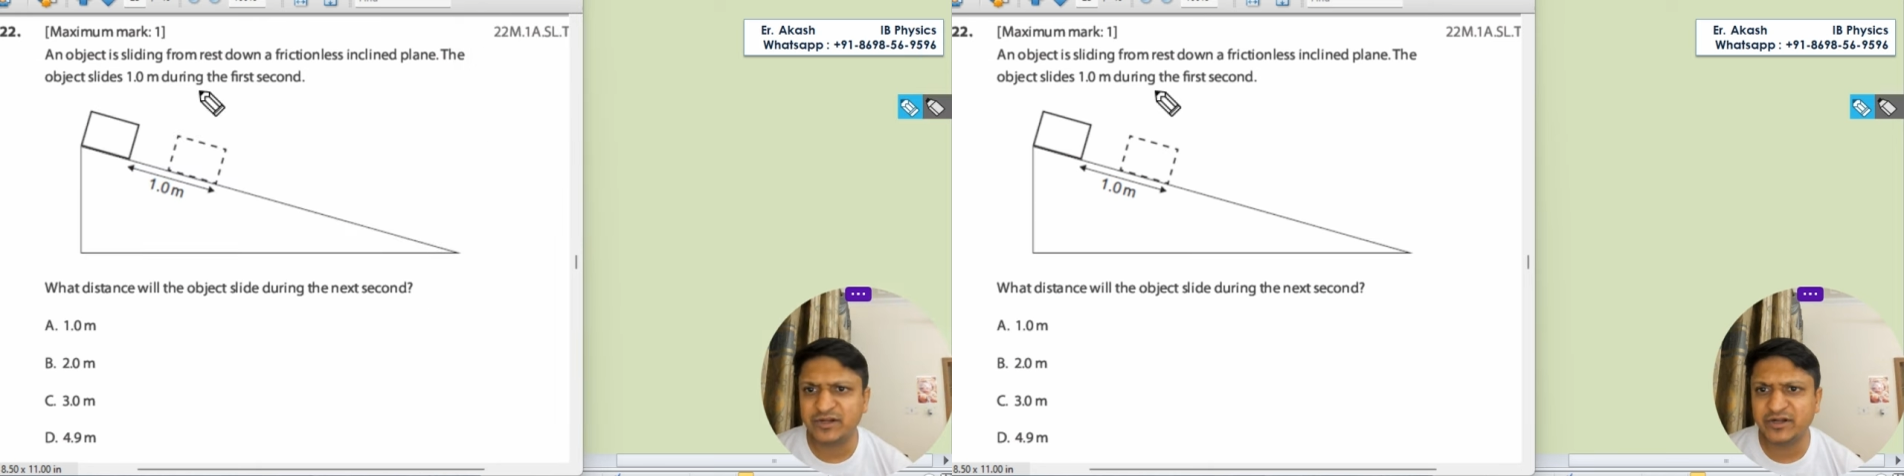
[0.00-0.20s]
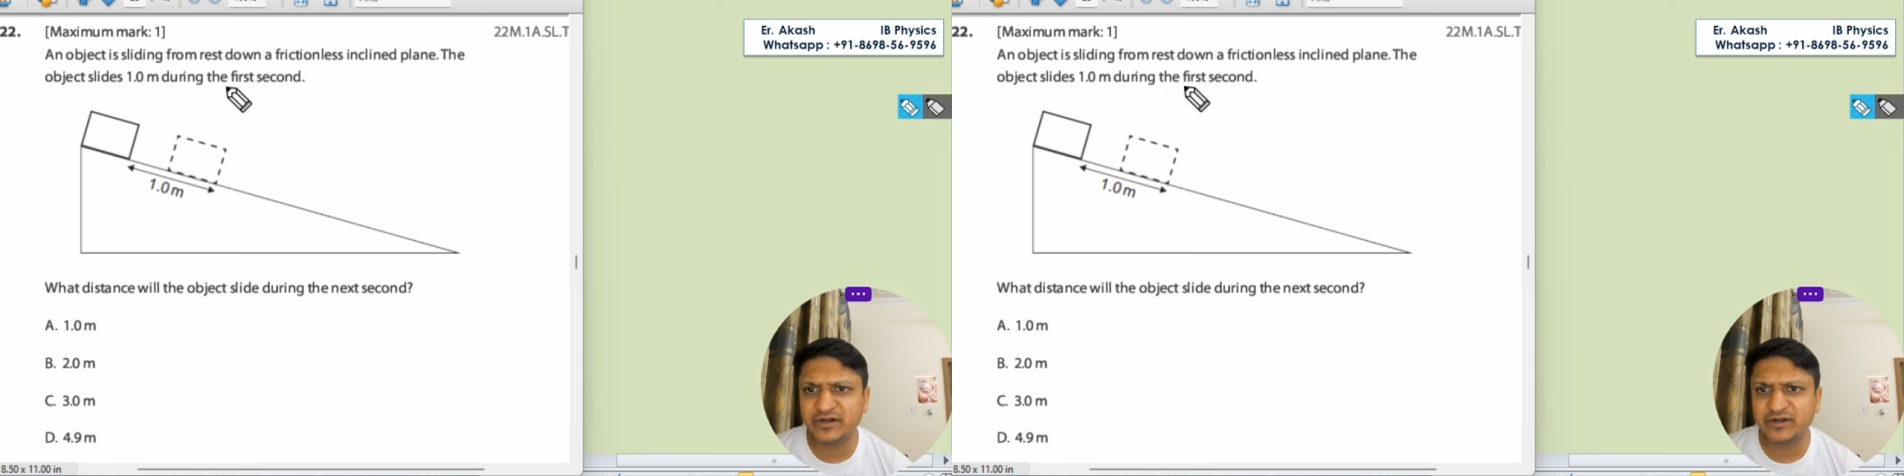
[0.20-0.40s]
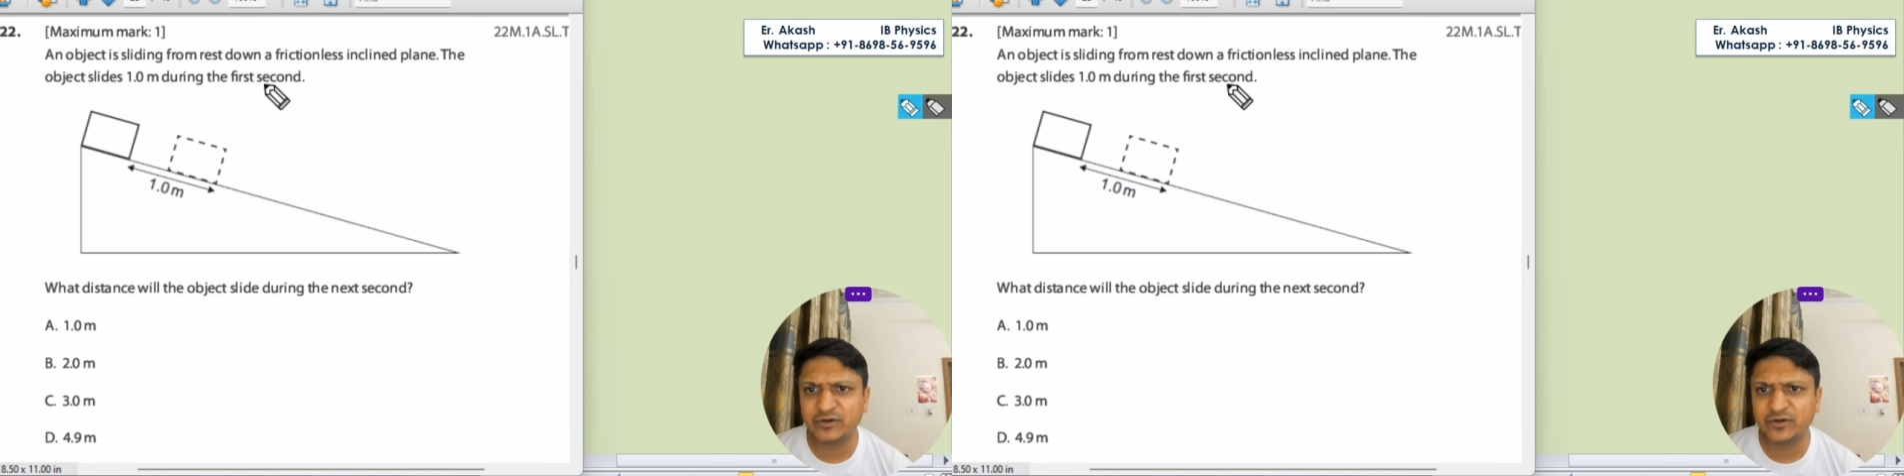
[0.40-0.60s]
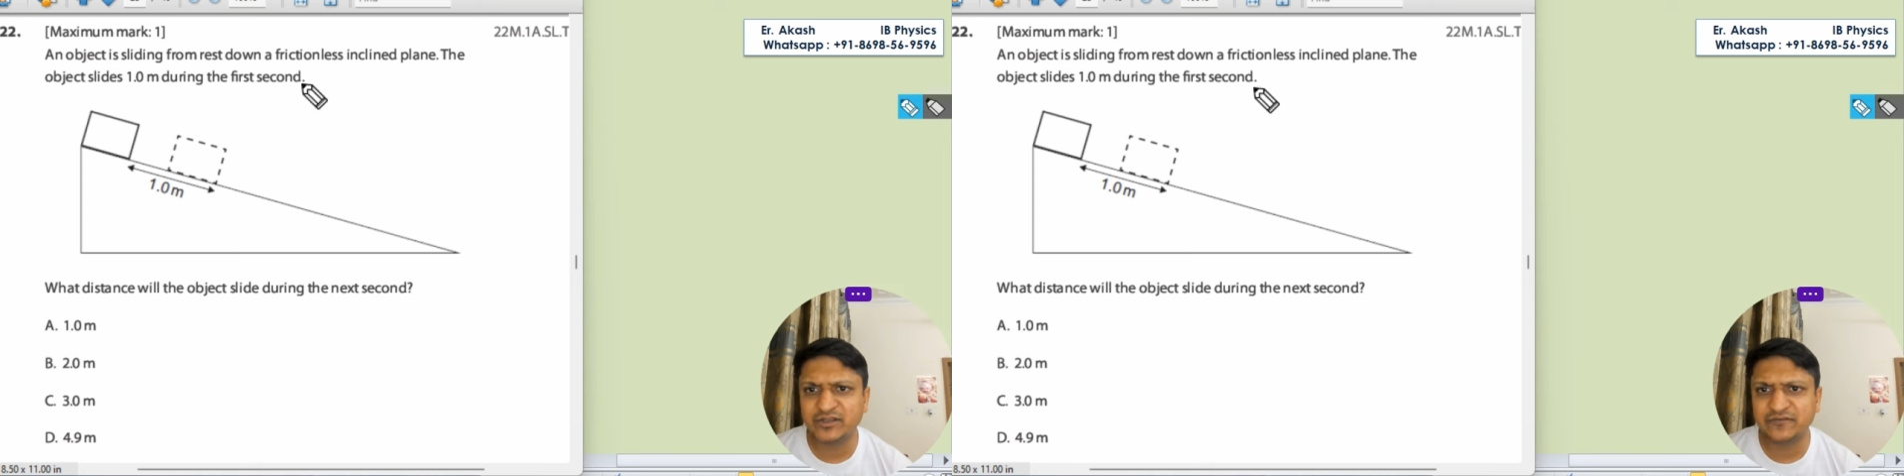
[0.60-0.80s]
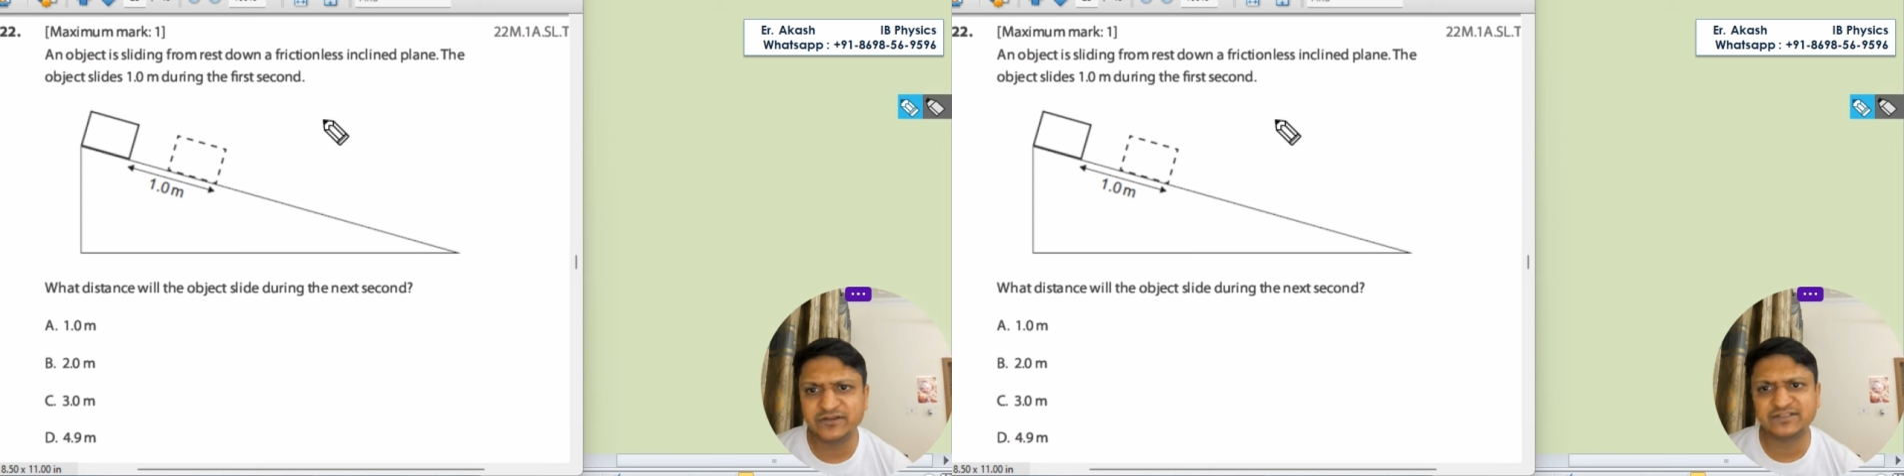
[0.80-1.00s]
meter during
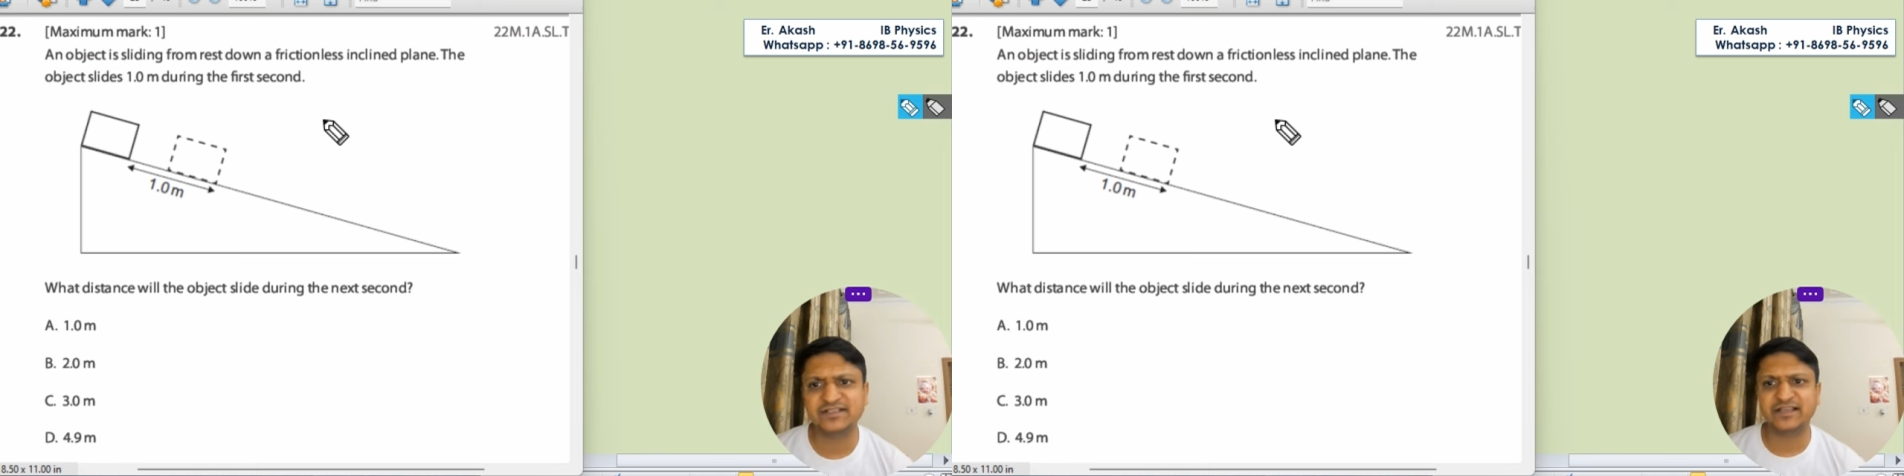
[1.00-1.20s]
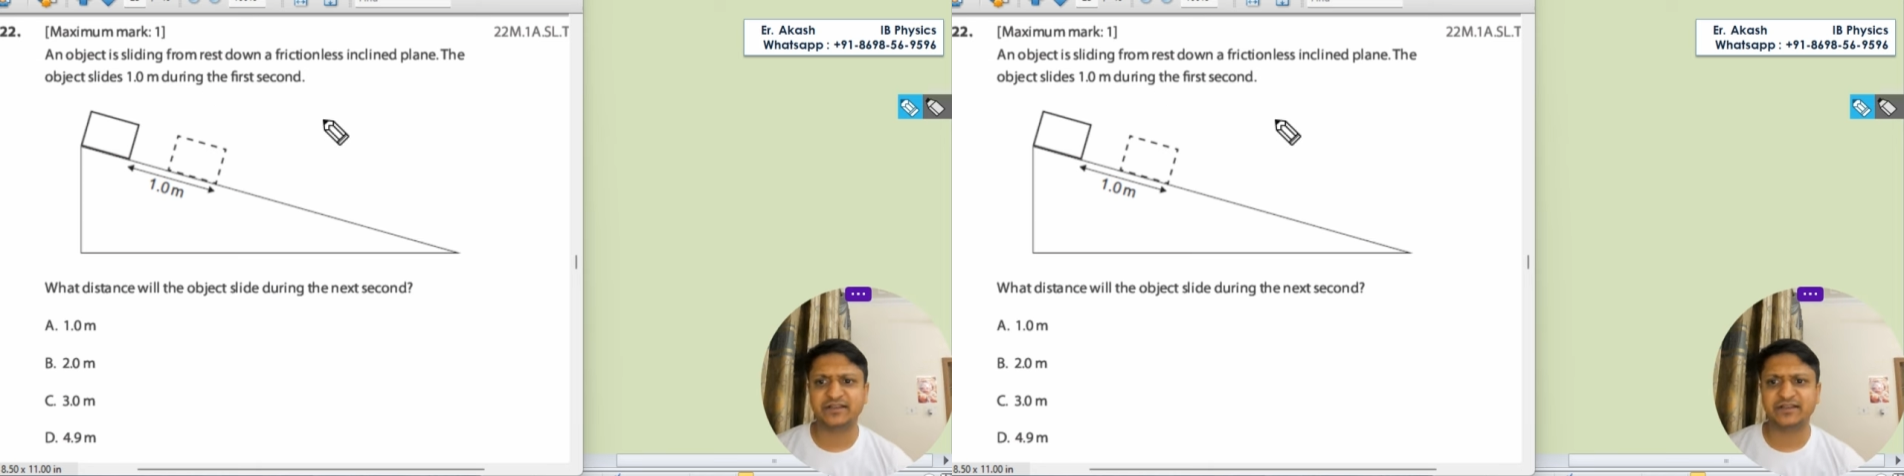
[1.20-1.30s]
the first